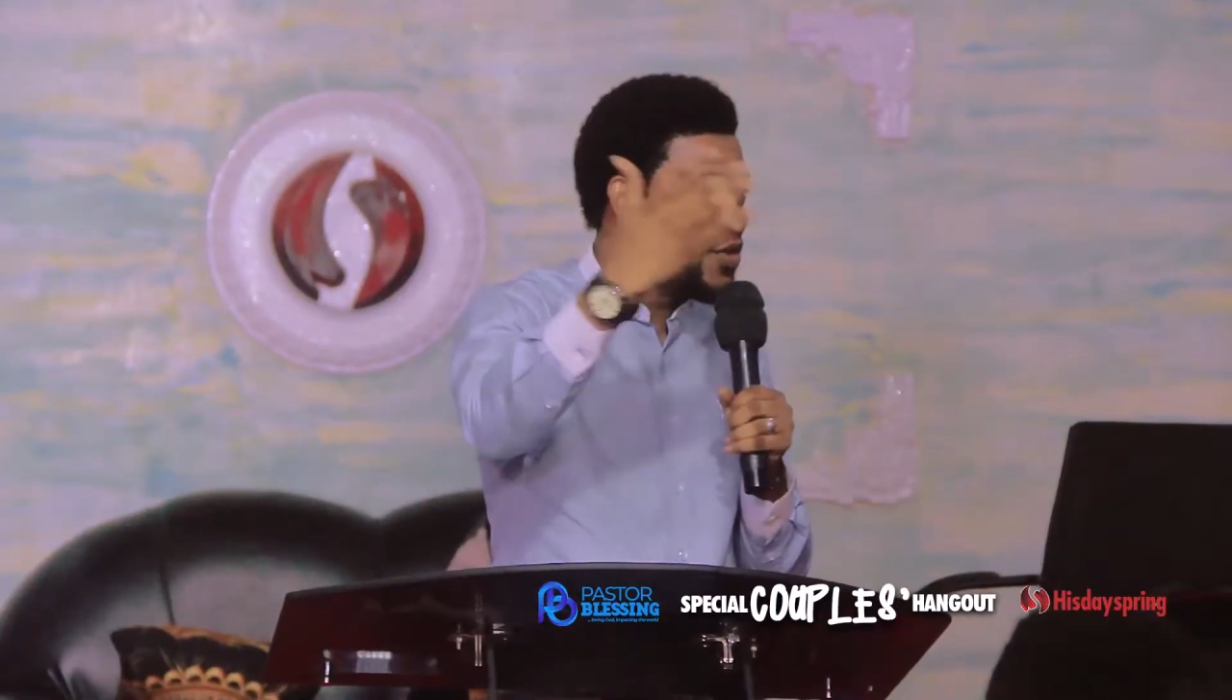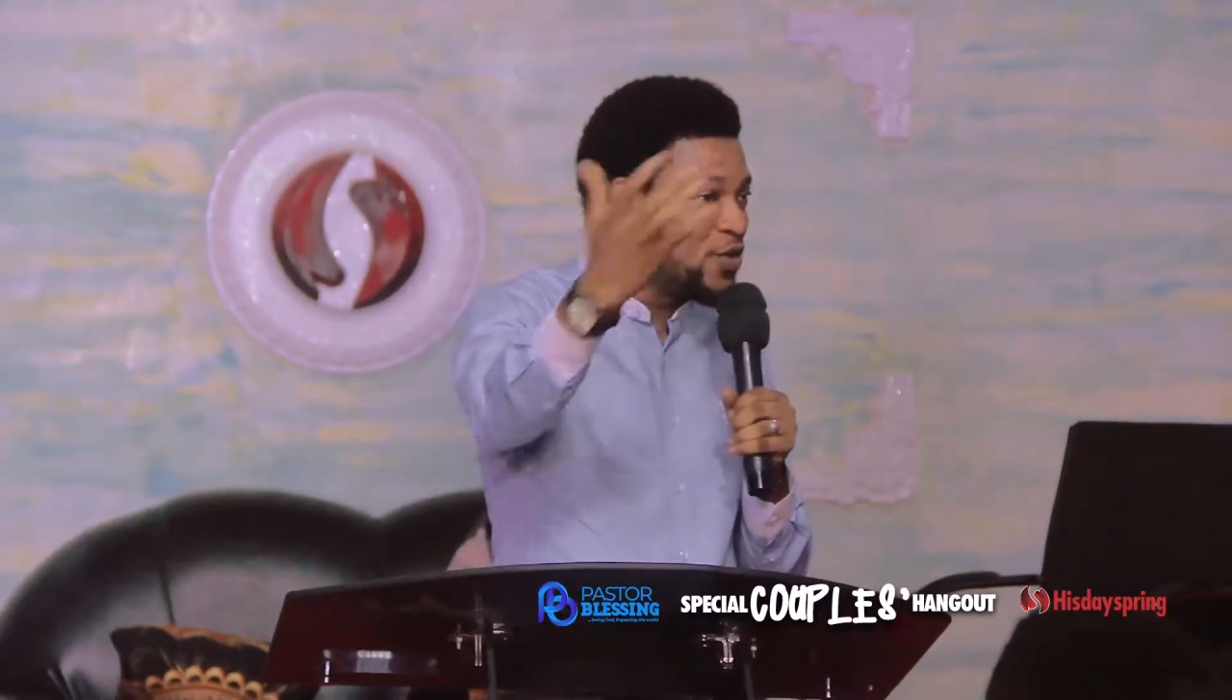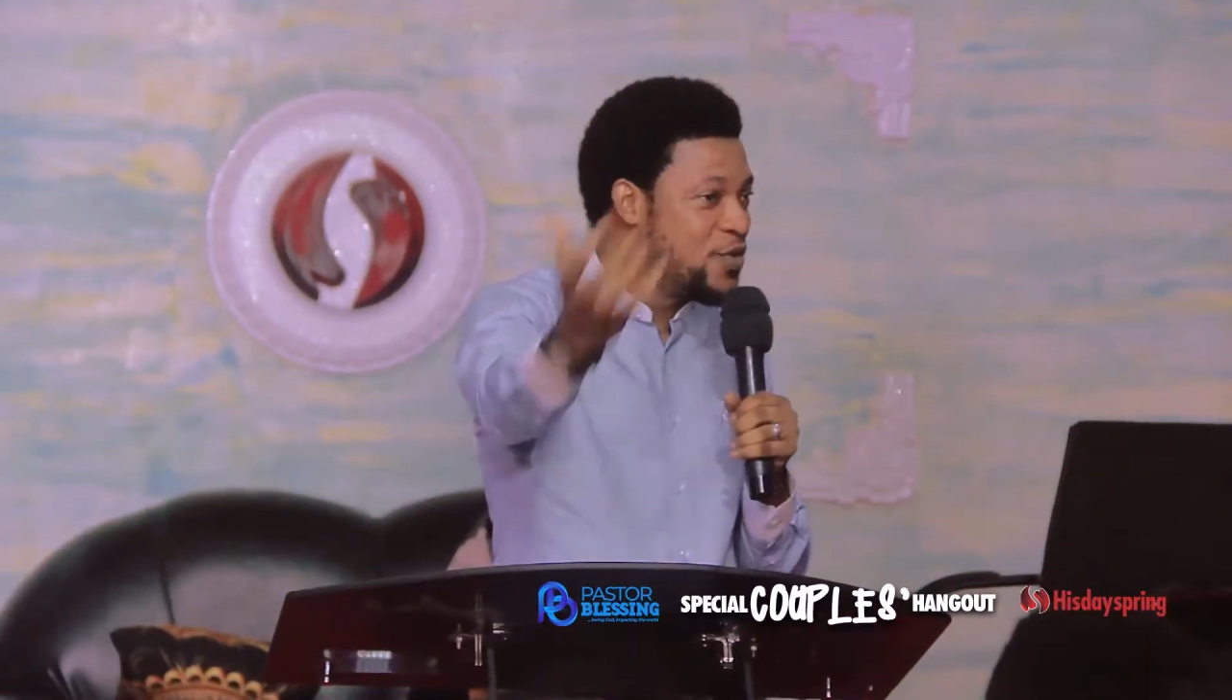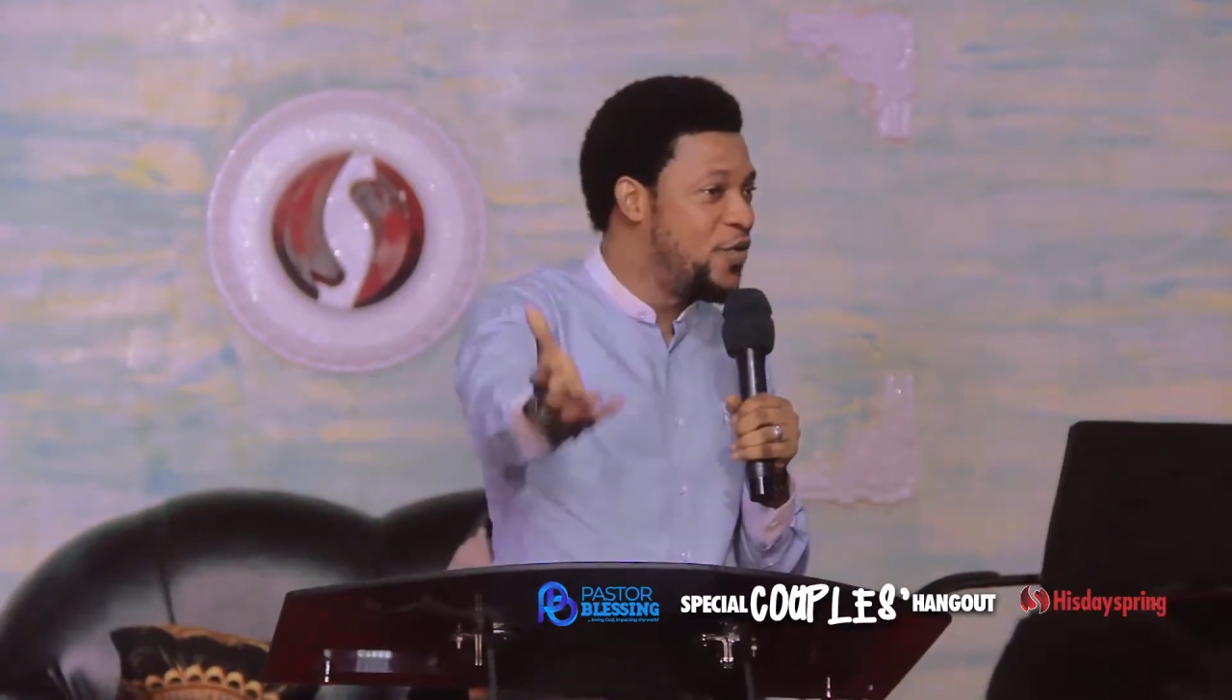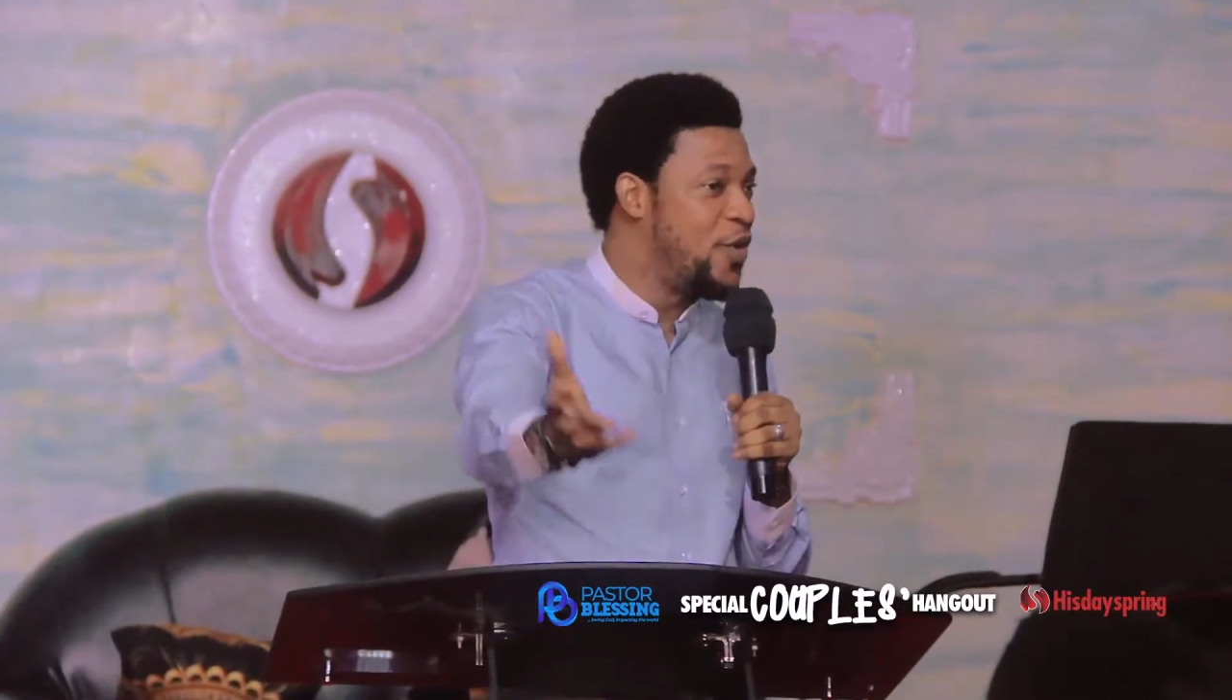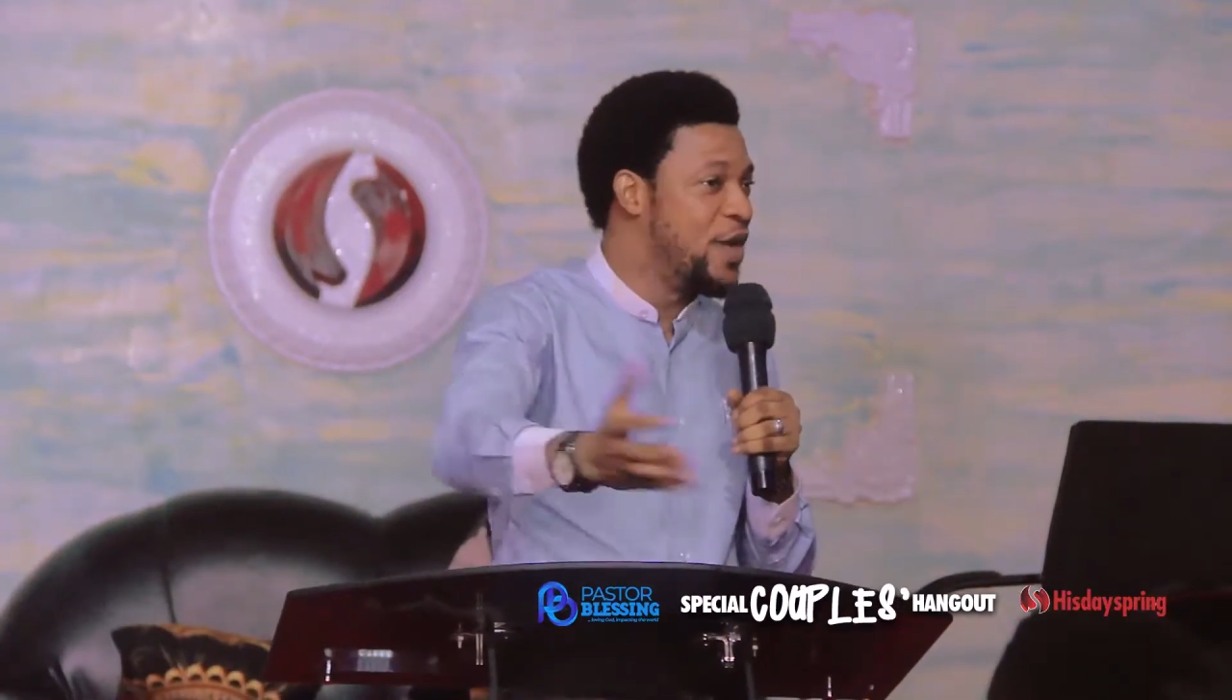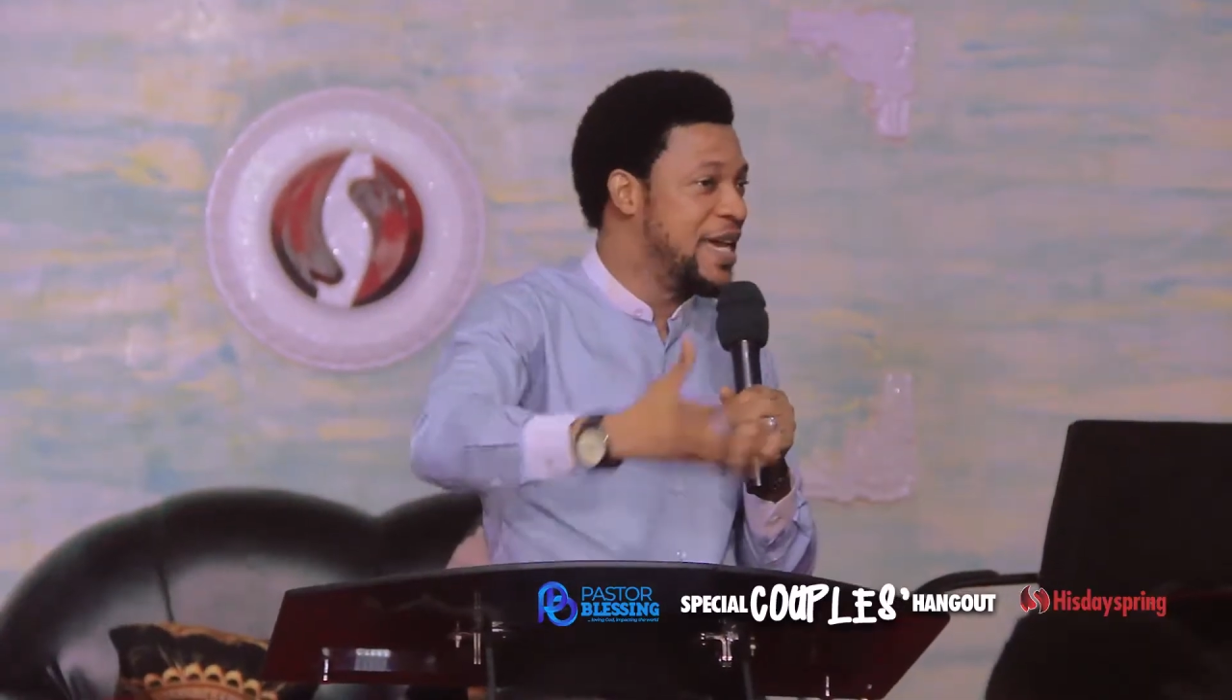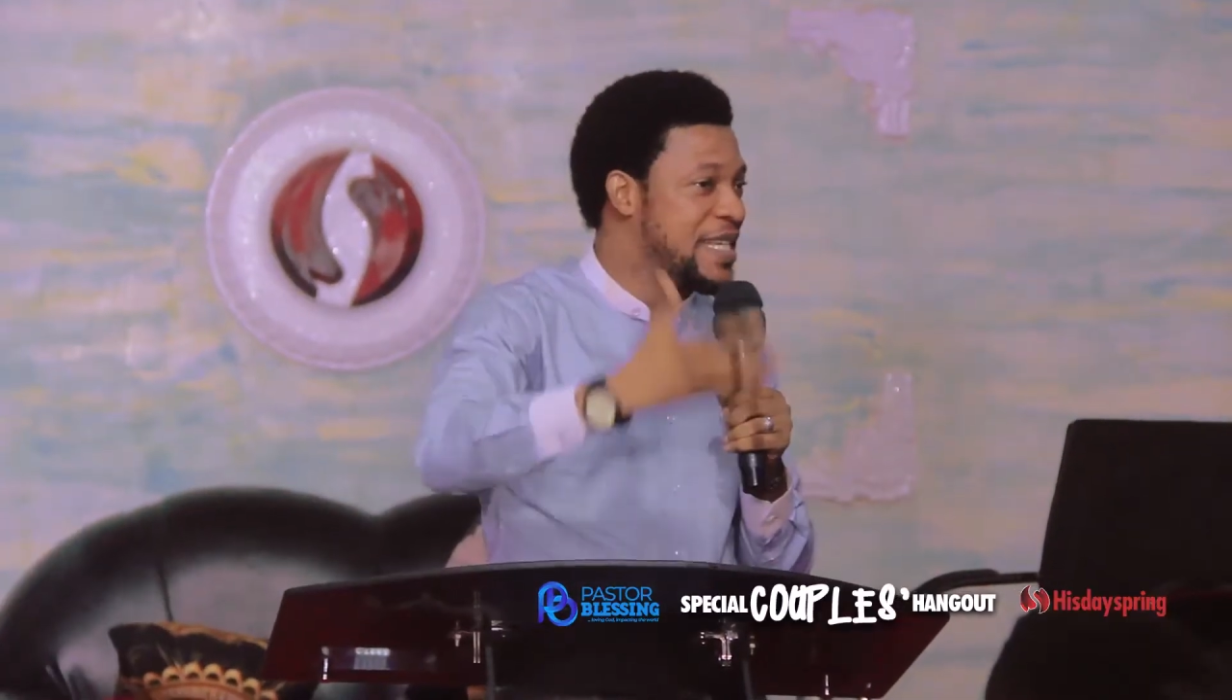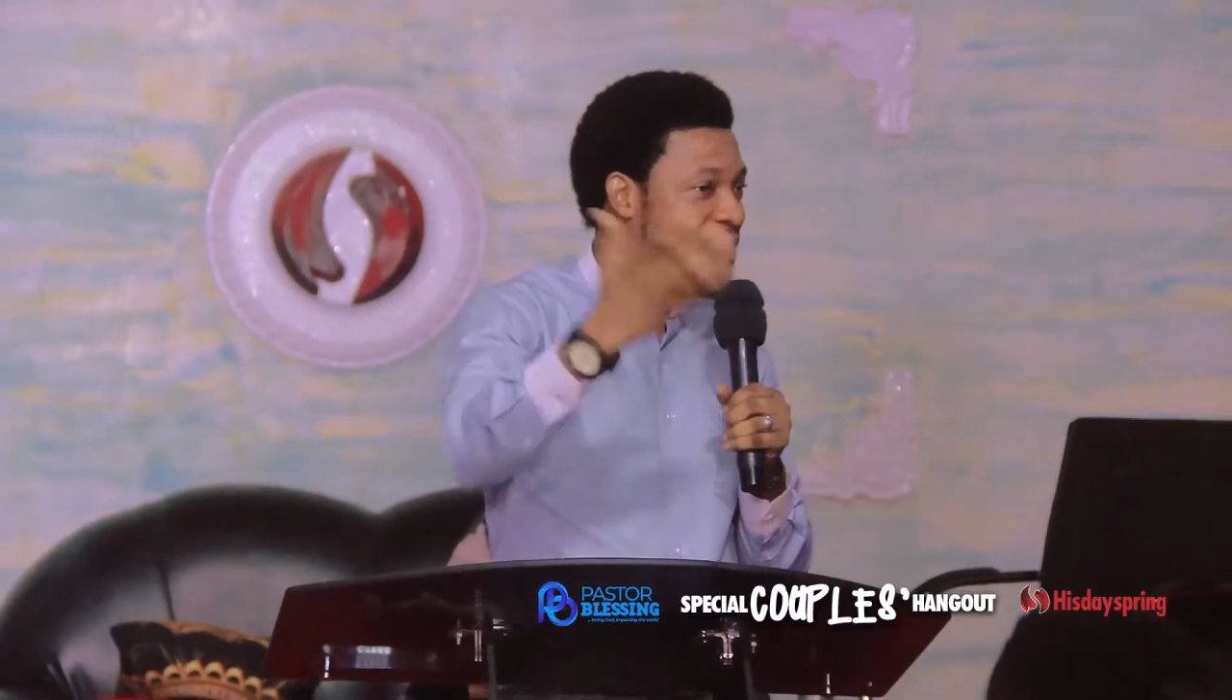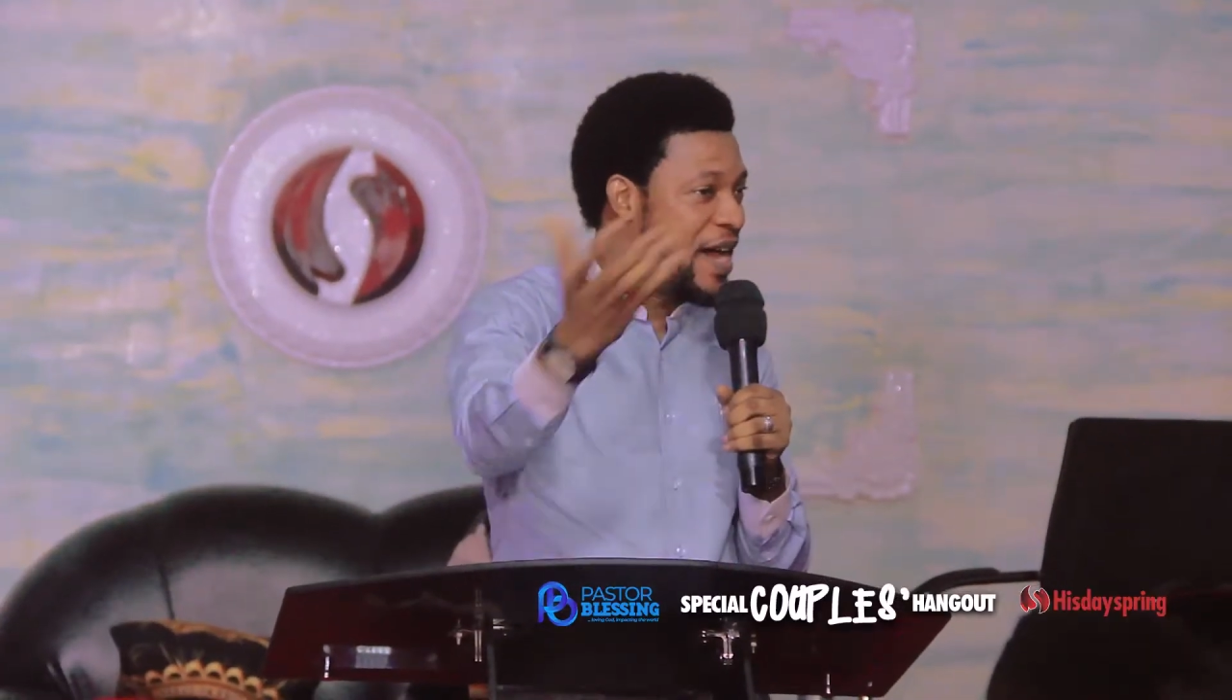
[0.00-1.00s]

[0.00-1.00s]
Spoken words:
through 4 years,